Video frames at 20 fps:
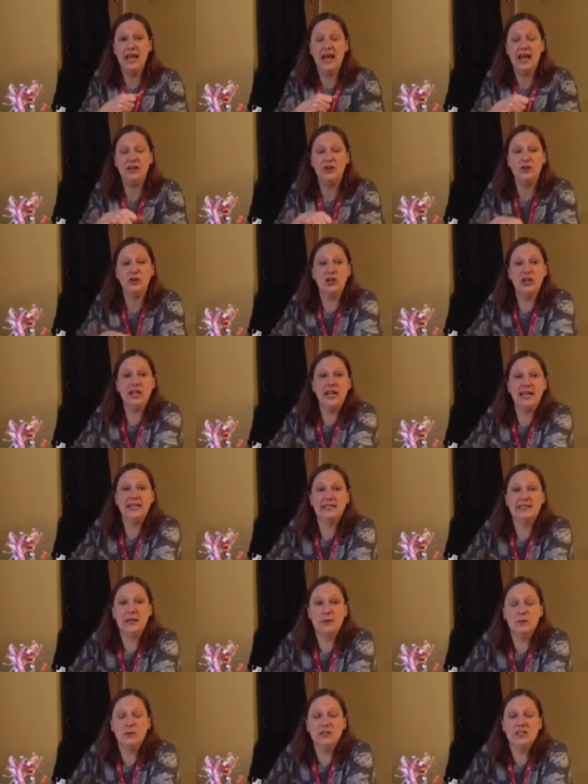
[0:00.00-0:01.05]
and you can let
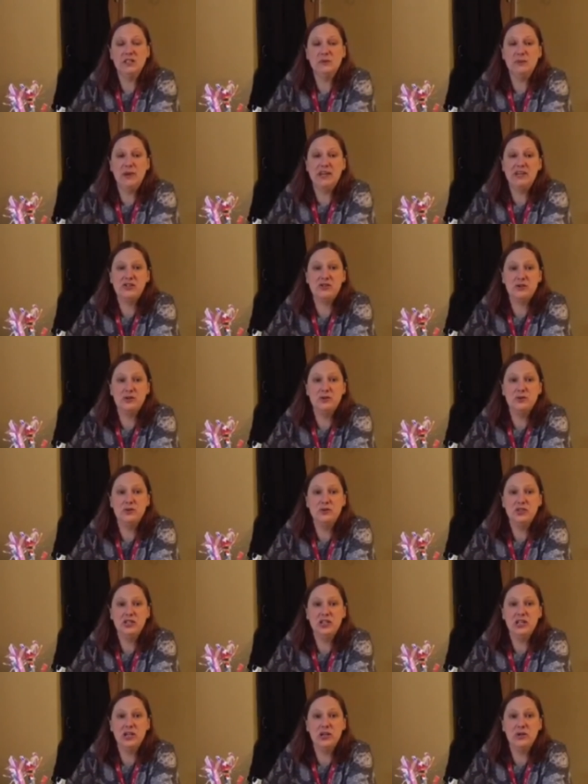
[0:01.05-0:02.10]
someone special
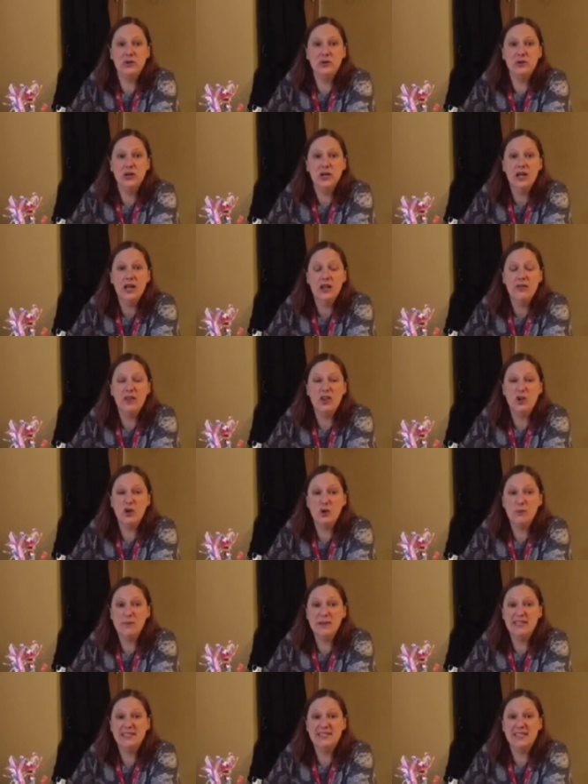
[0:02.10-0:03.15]
to you that you're
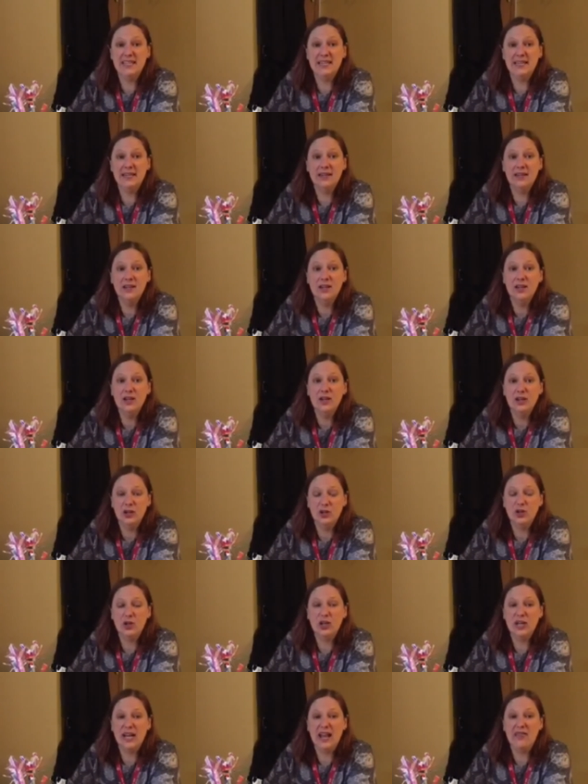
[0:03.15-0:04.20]
missing, you
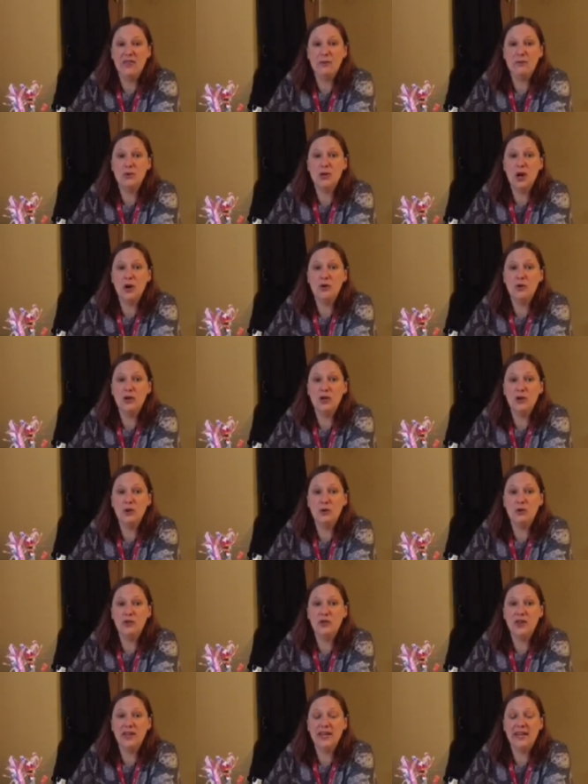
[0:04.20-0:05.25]
can let them know that you're
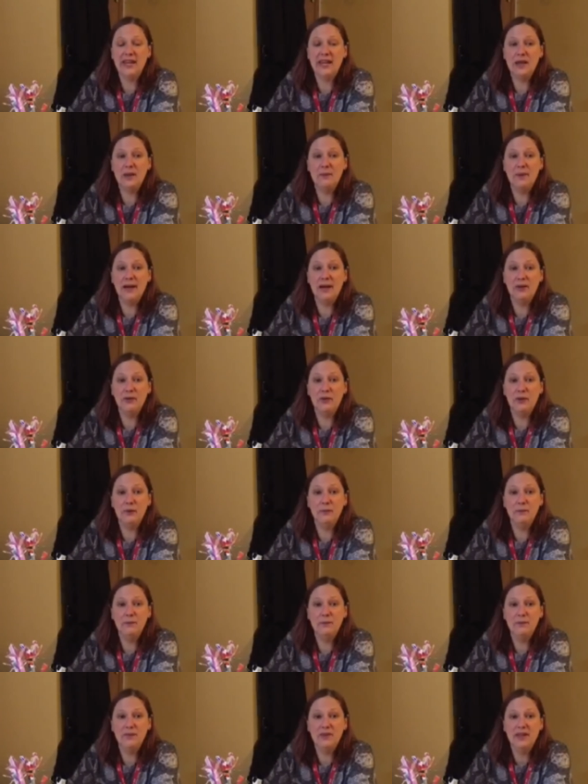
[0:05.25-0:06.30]
thinking about
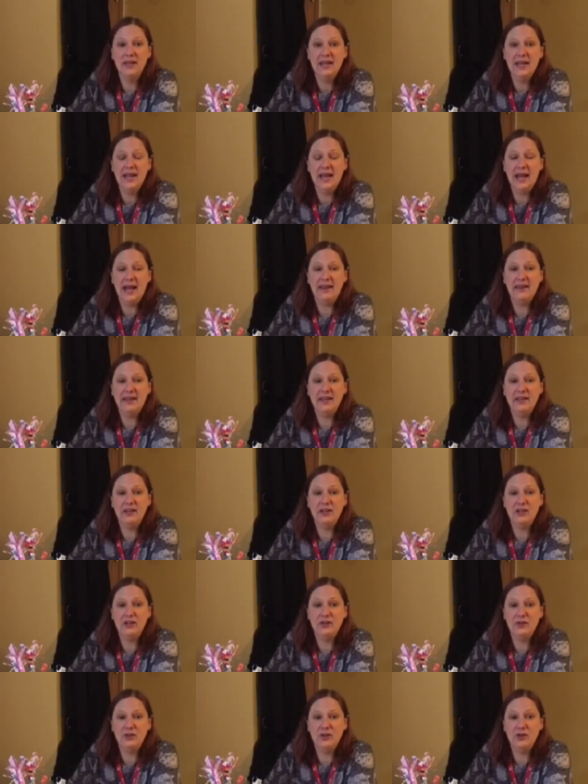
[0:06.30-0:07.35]
them and that
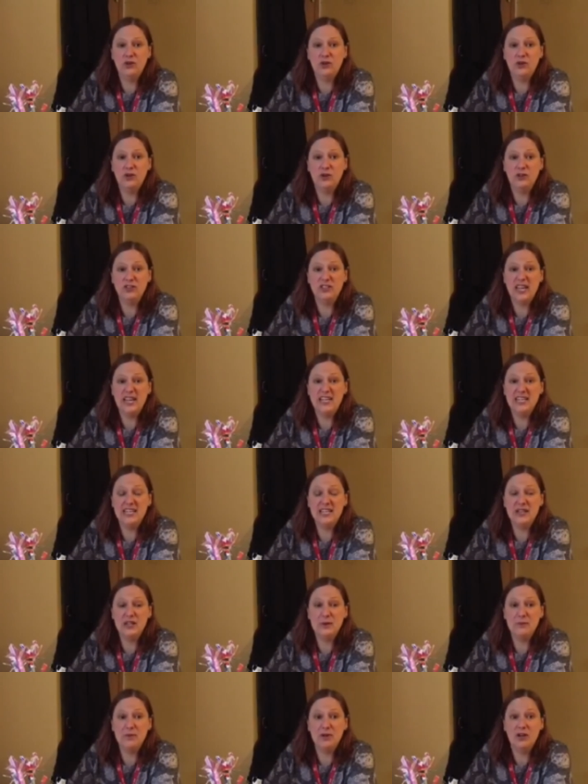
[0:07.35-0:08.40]
you are sending
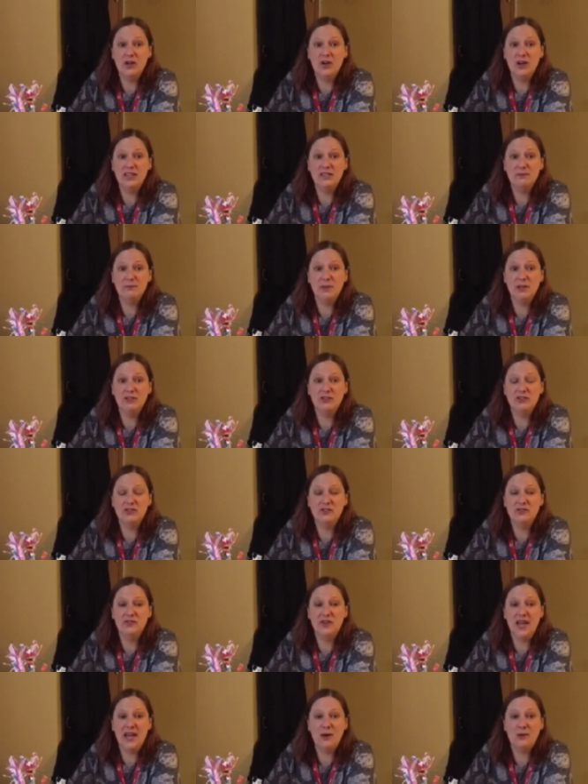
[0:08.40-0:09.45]
them a nice bunch of
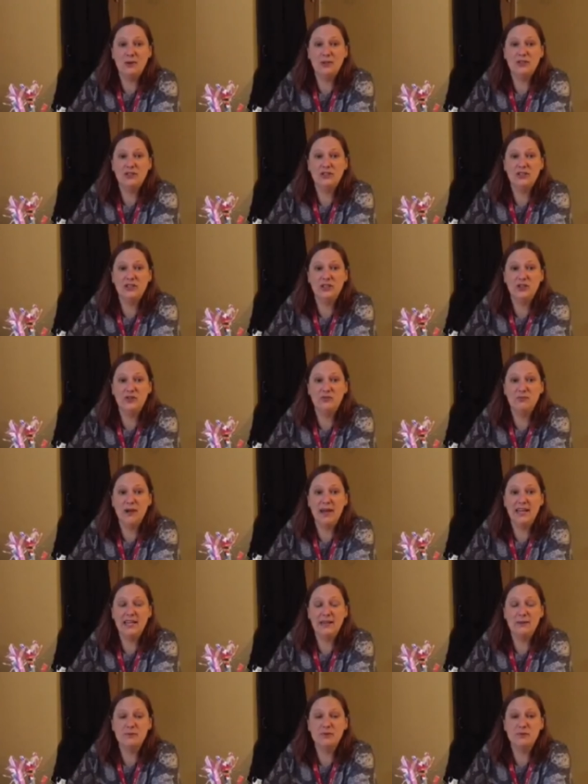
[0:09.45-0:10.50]
flowers and you've
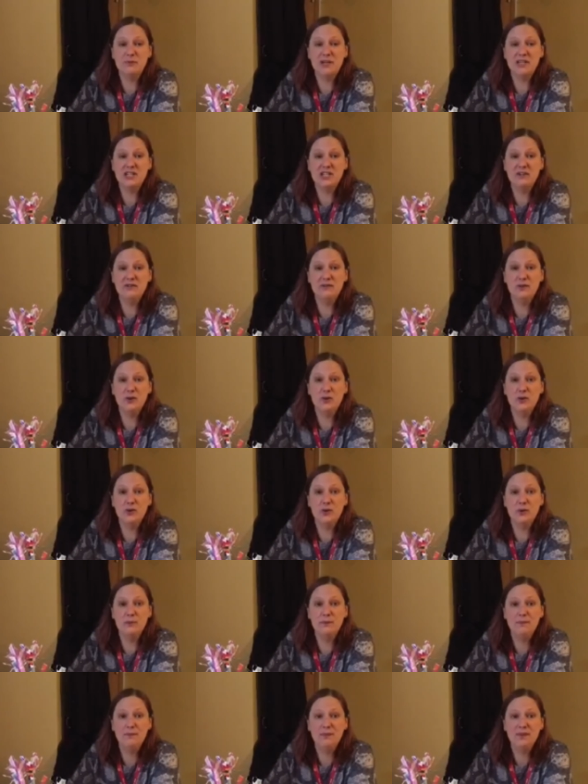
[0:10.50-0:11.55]
made them specially for
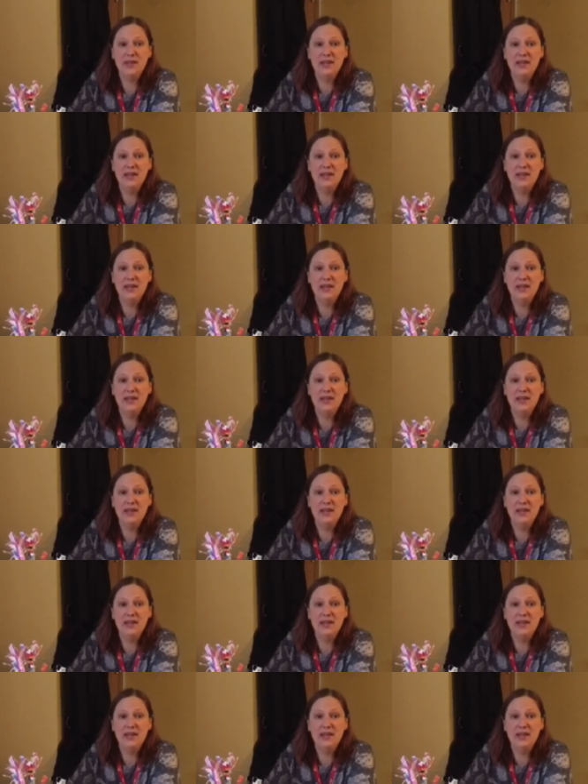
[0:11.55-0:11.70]
them.